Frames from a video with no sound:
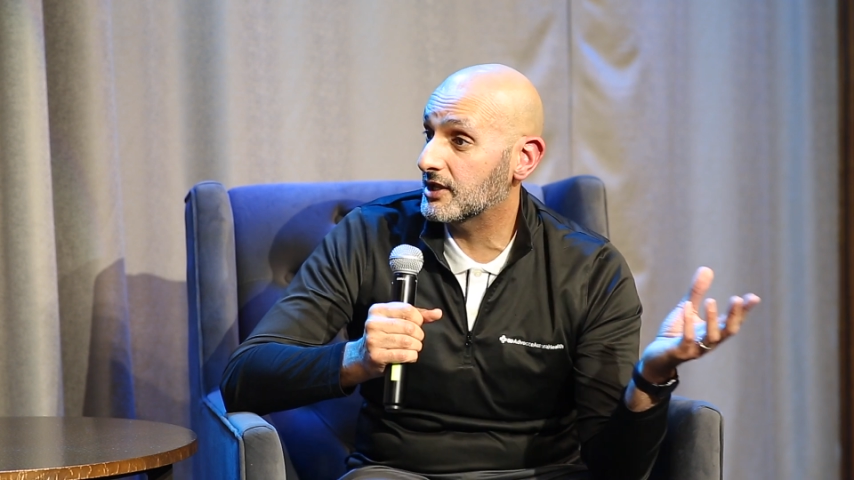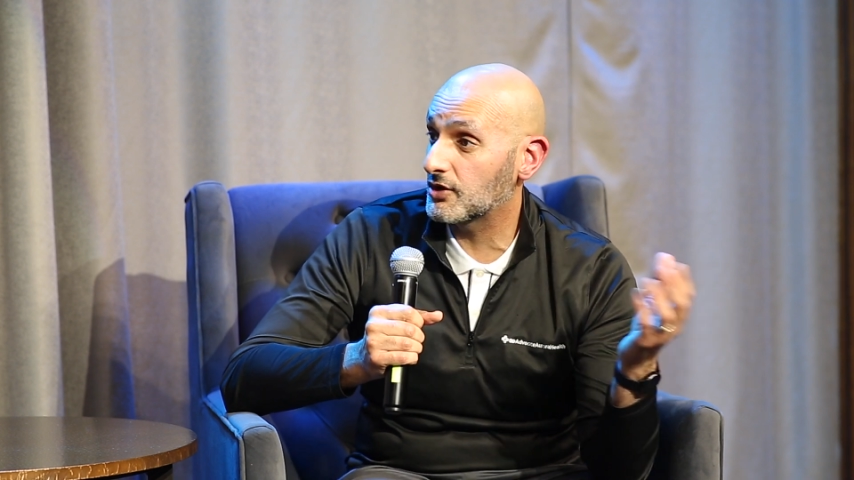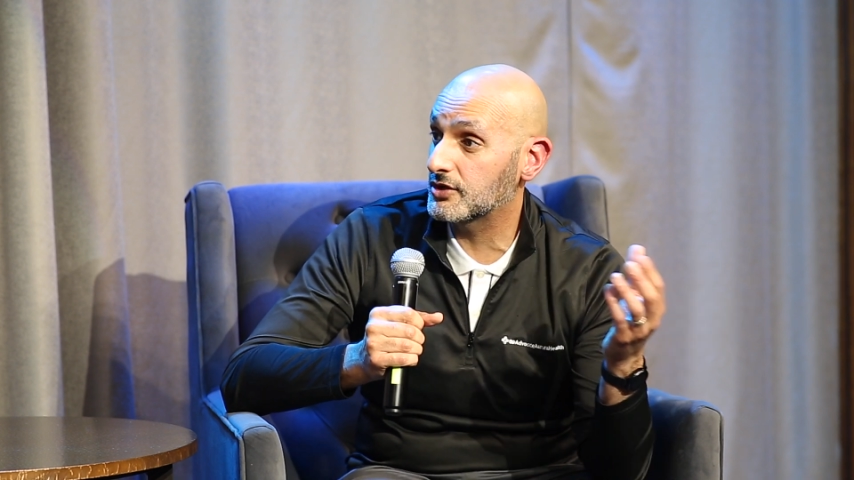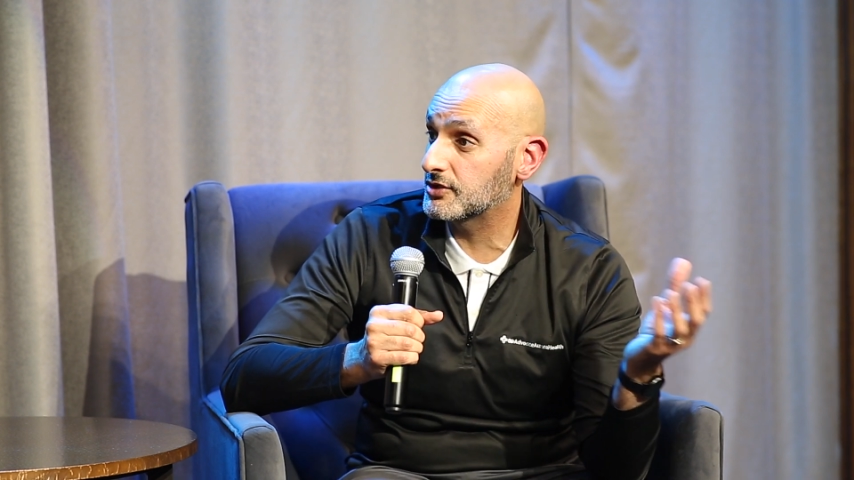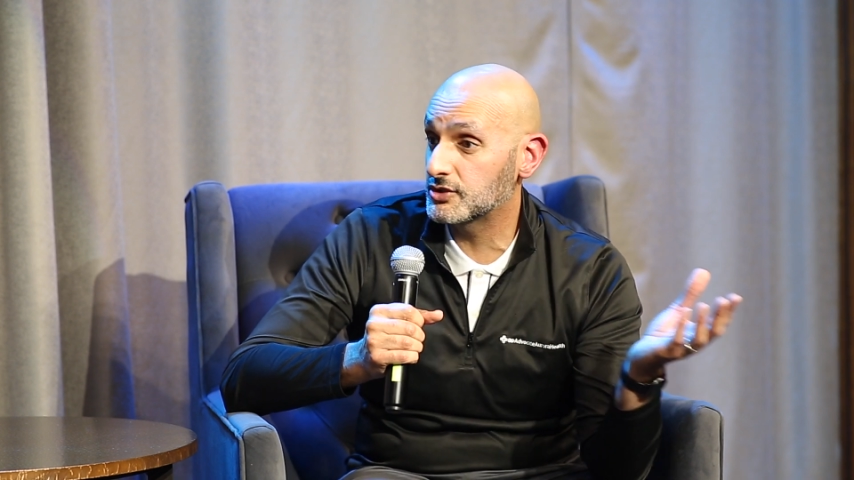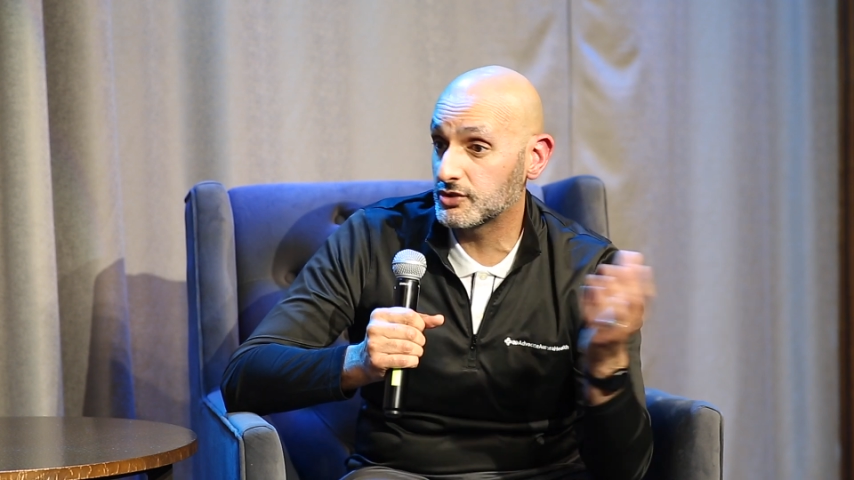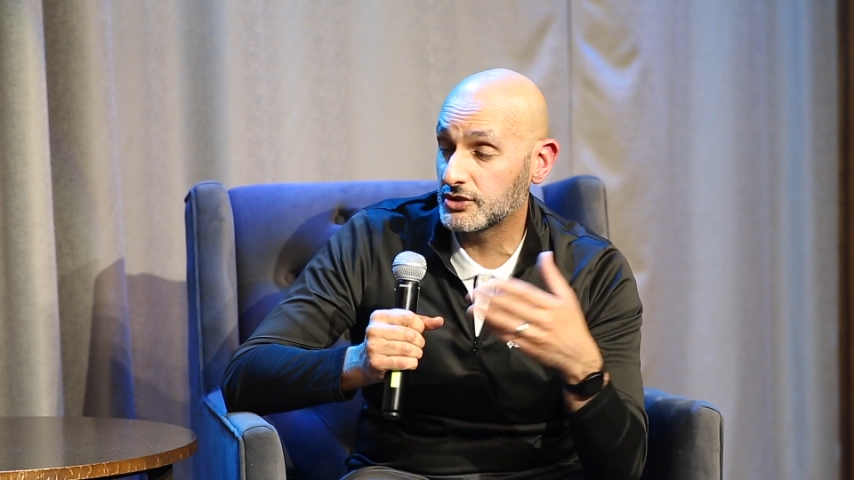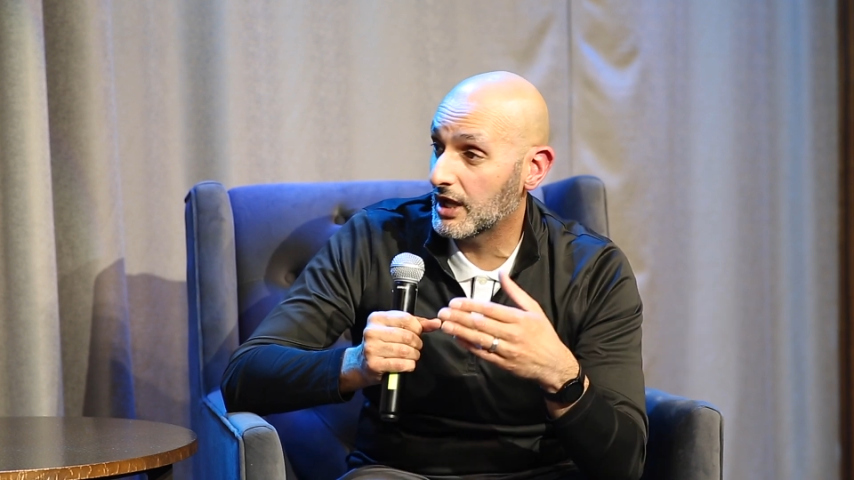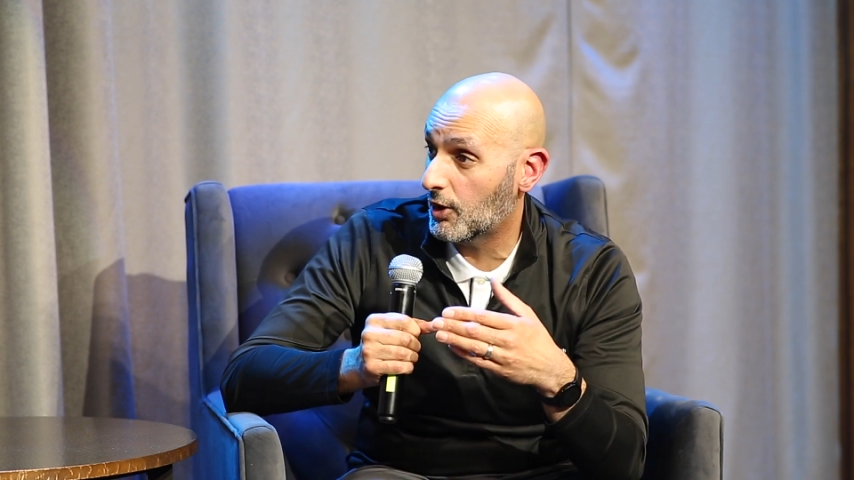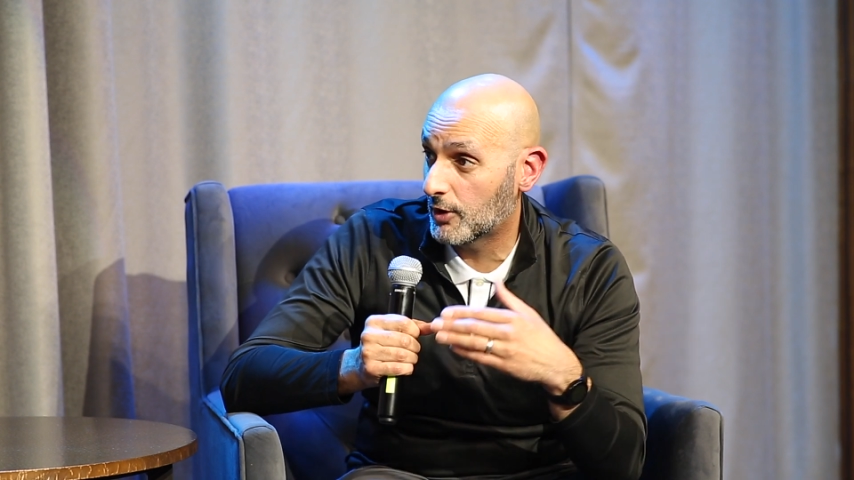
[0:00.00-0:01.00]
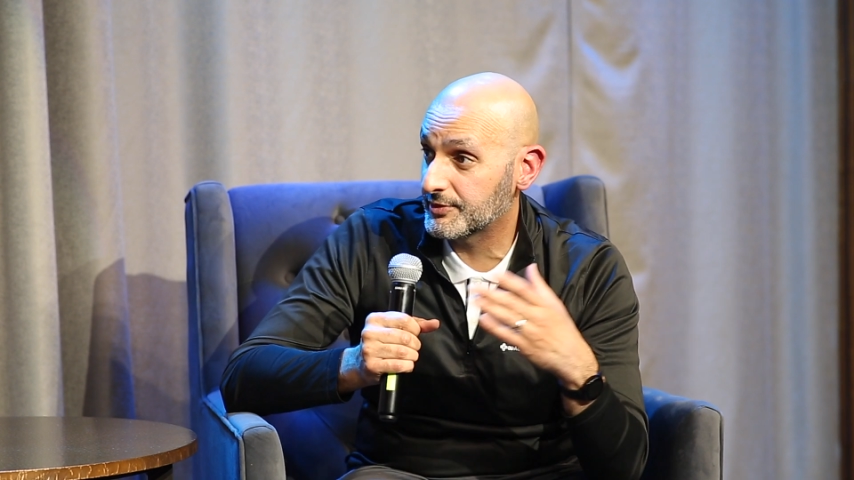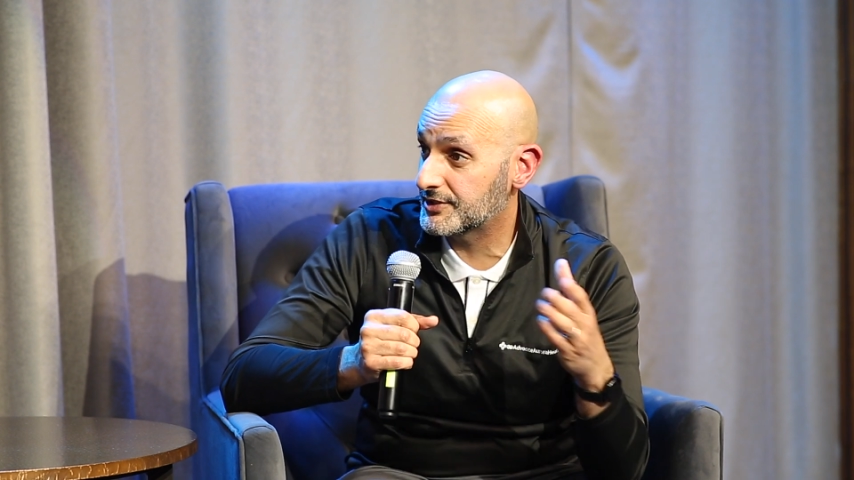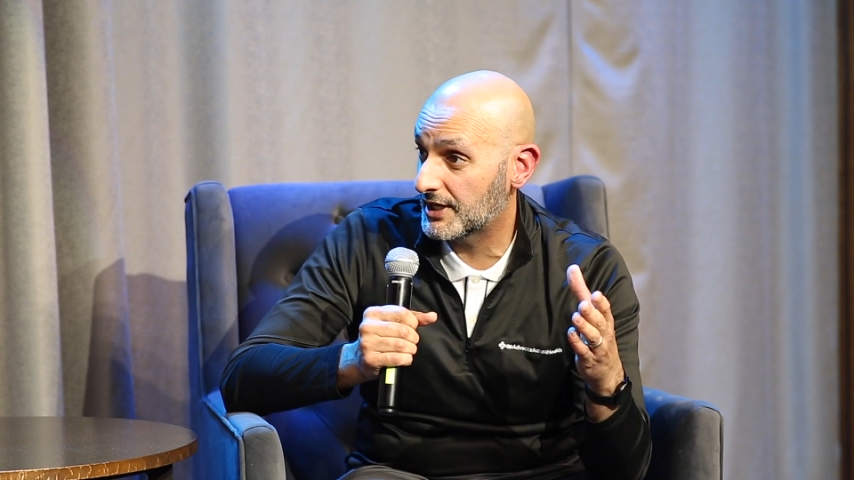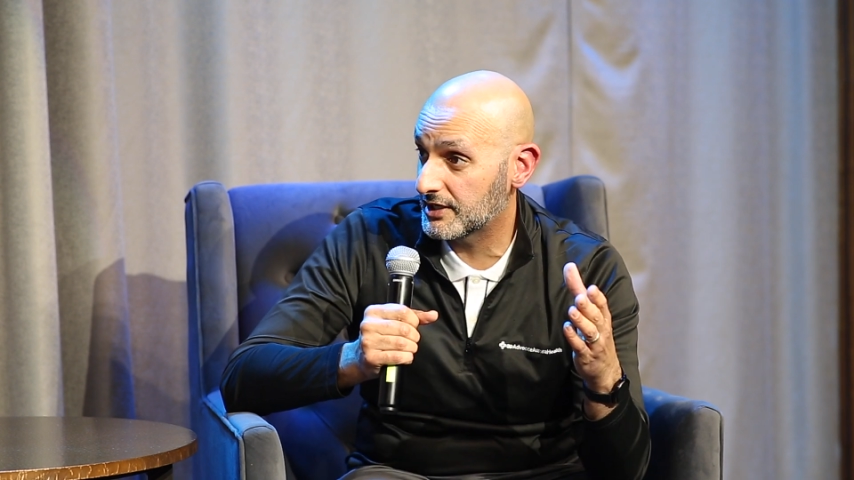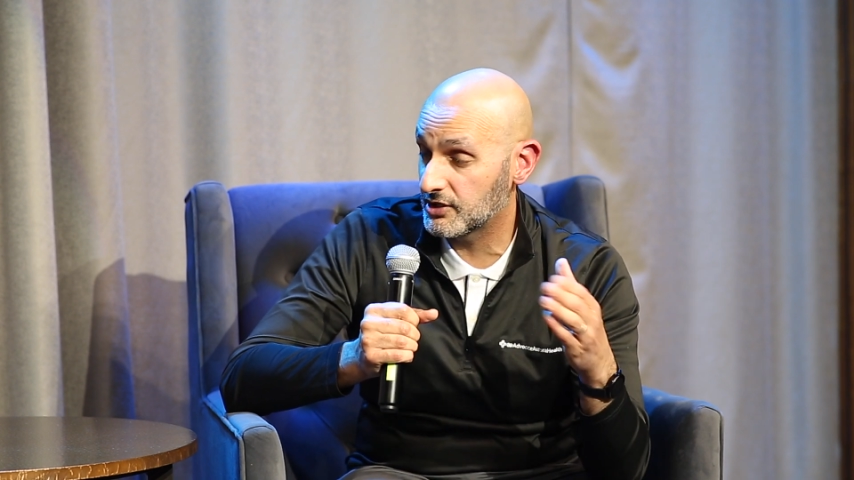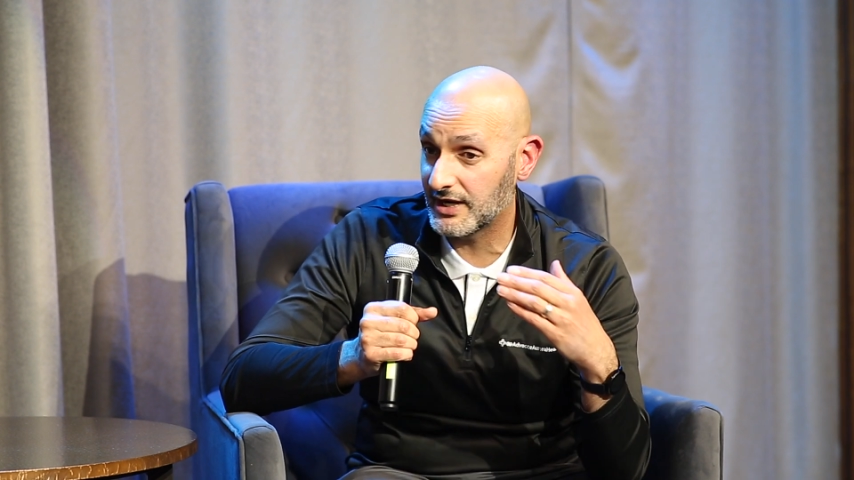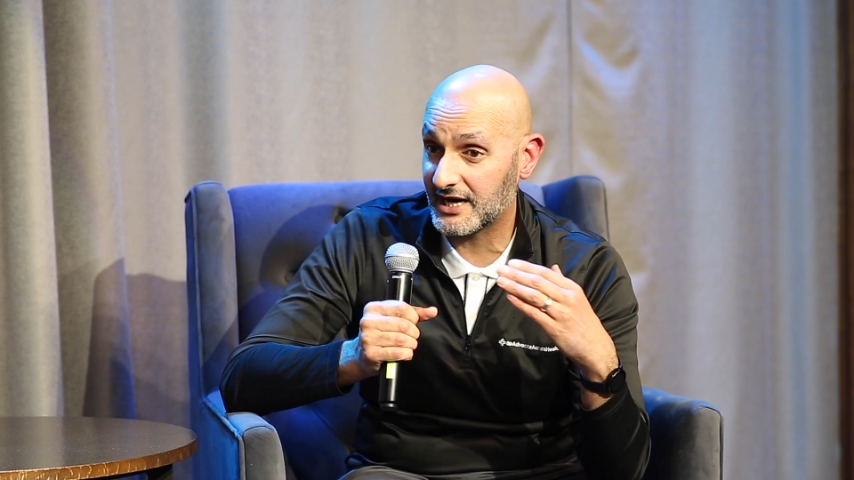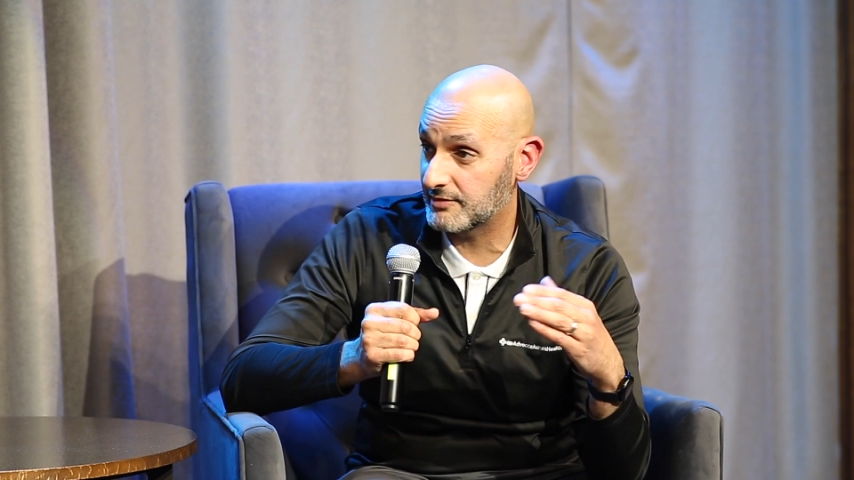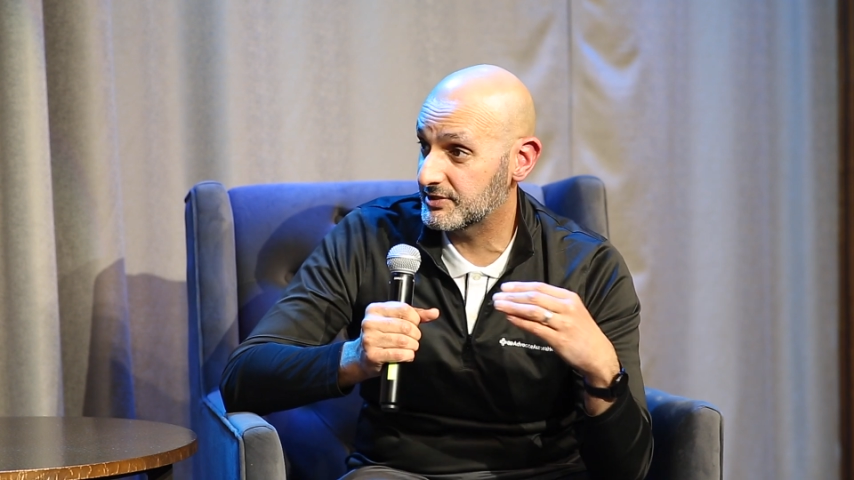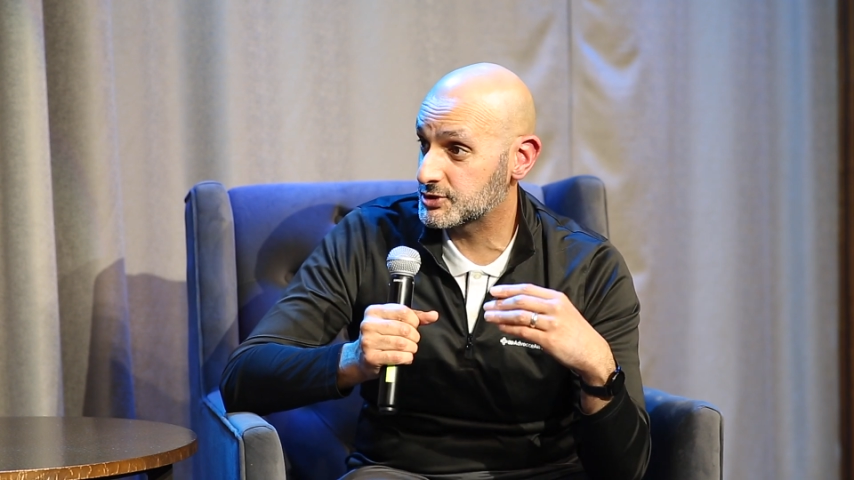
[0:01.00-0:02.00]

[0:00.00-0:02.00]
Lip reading: You get home, you're done. You're not going to be